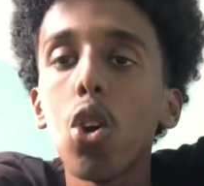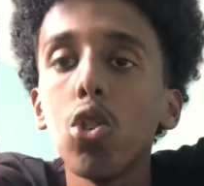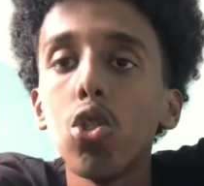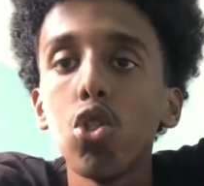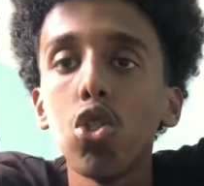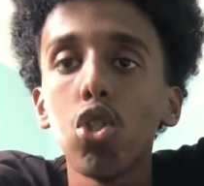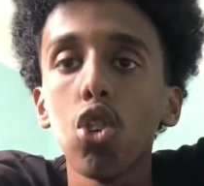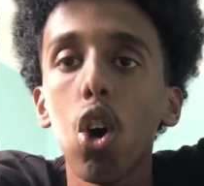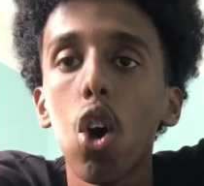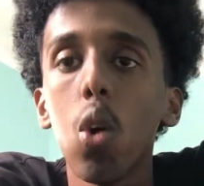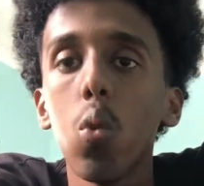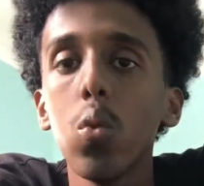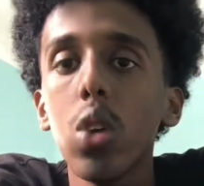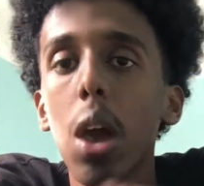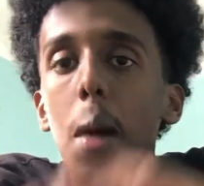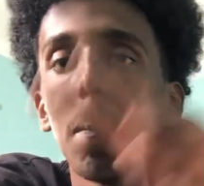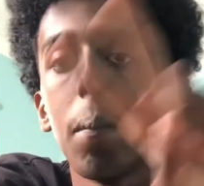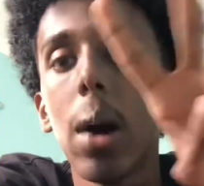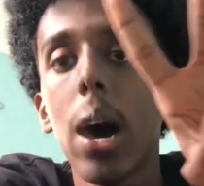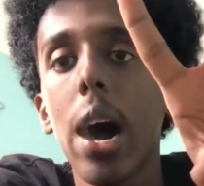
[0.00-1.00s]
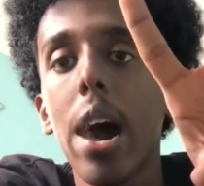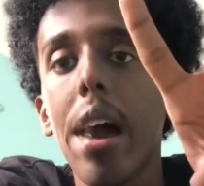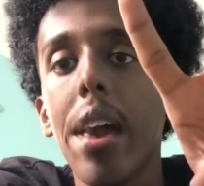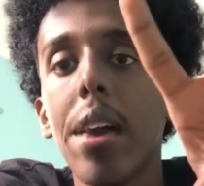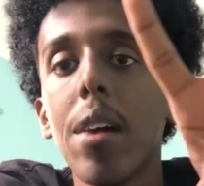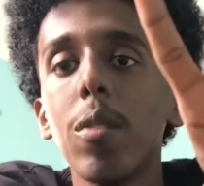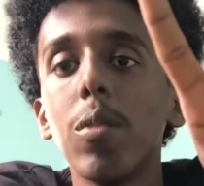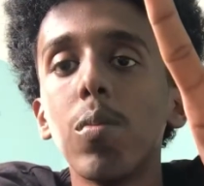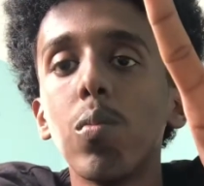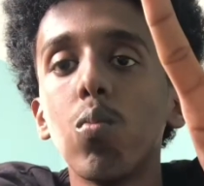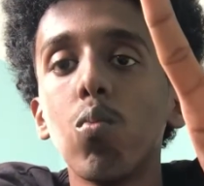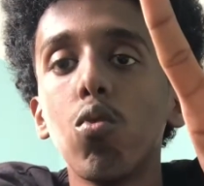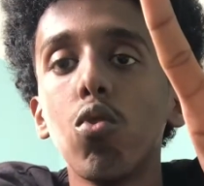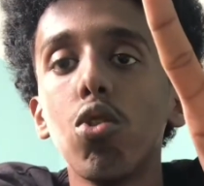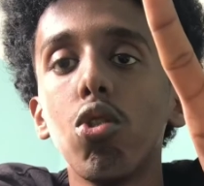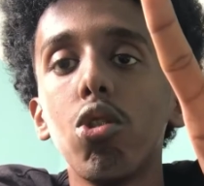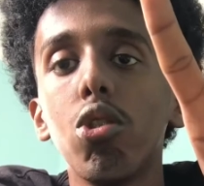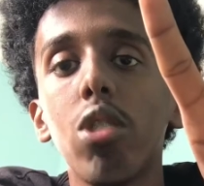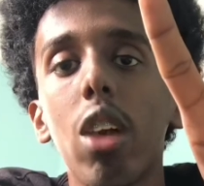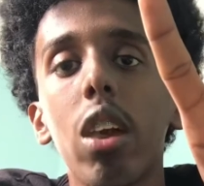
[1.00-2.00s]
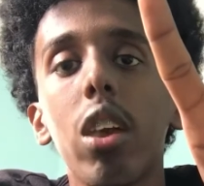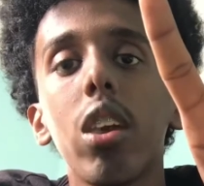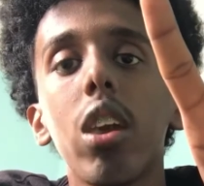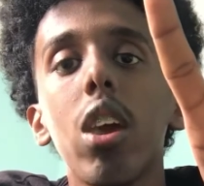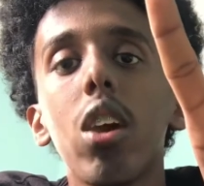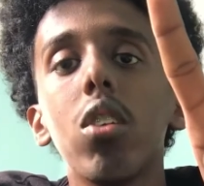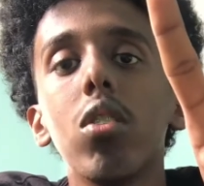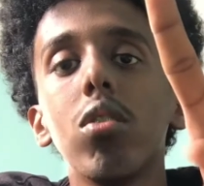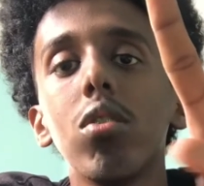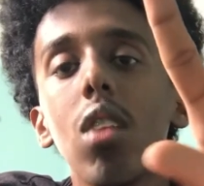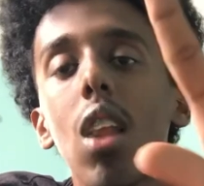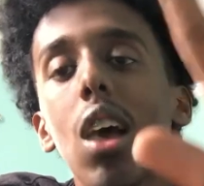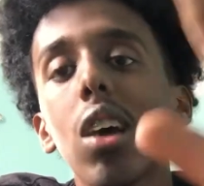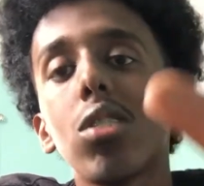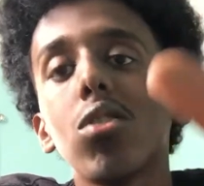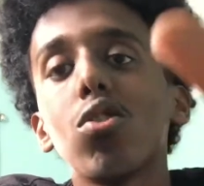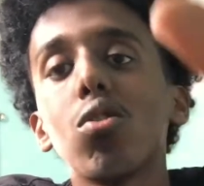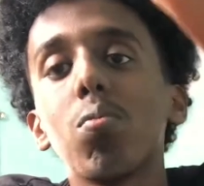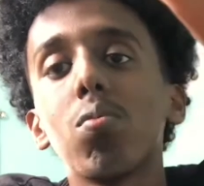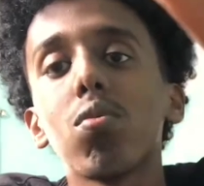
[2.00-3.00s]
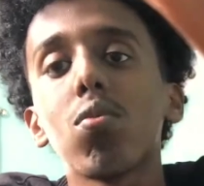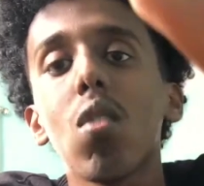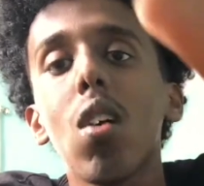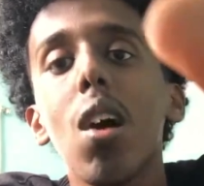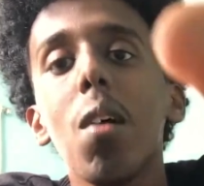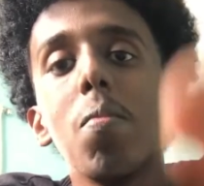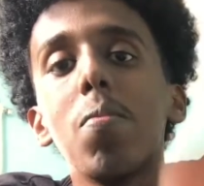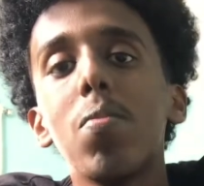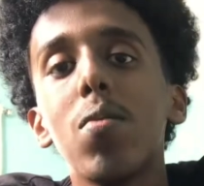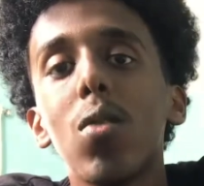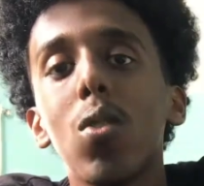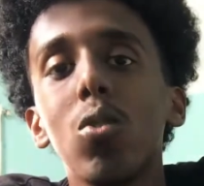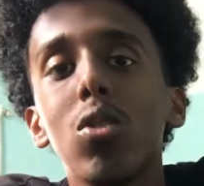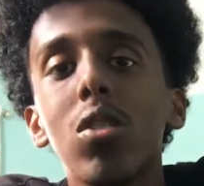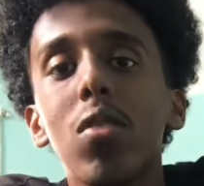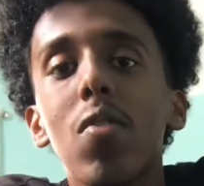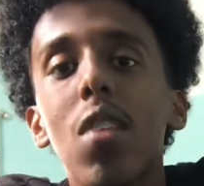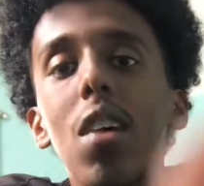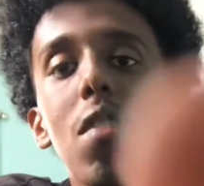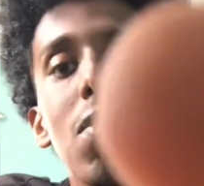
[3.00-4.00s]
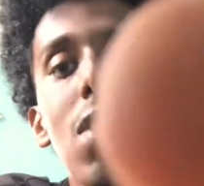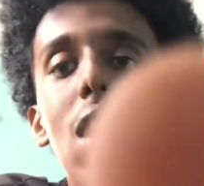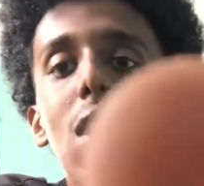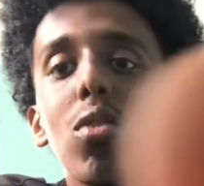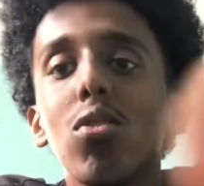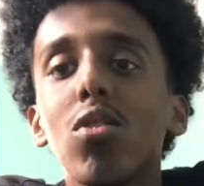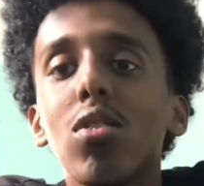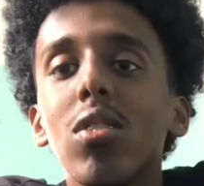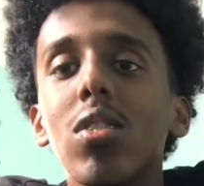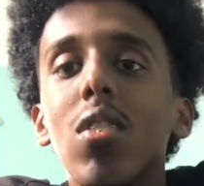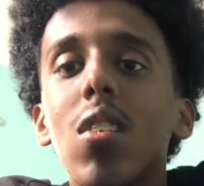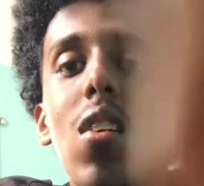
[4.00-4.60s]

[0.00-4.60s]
So yeah, bye. Take care. Like and subscribe. Road to 5,000.